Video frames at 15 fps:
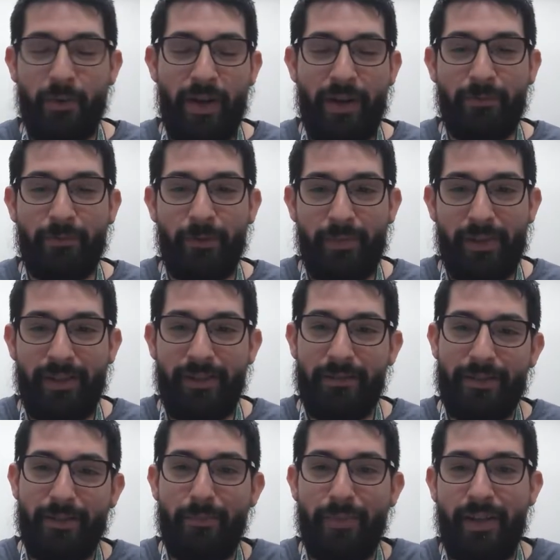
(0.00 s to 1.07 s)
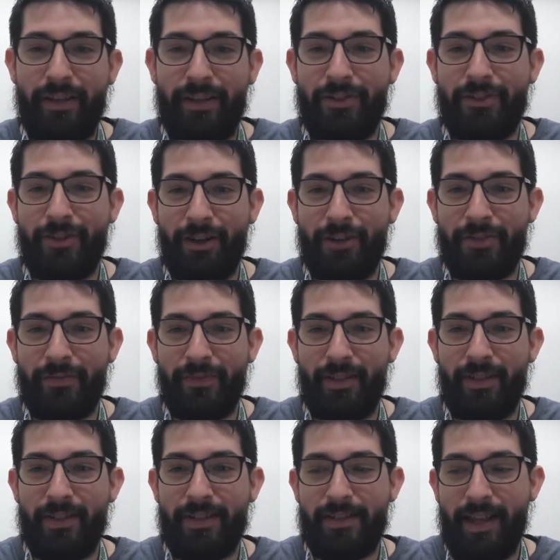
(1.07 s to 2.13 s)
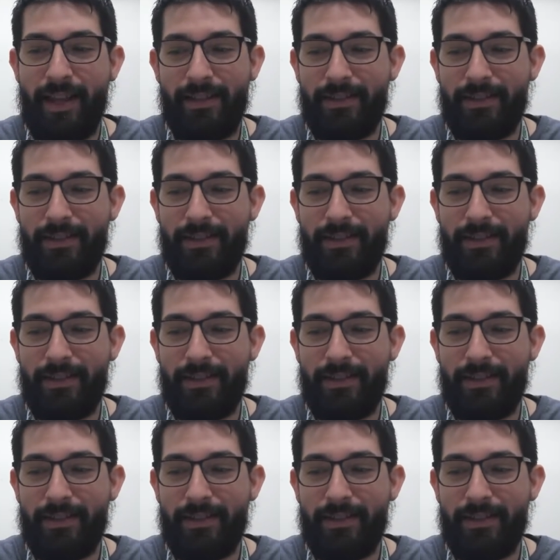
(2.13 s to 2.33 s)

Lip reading: away from me to being in charge of it.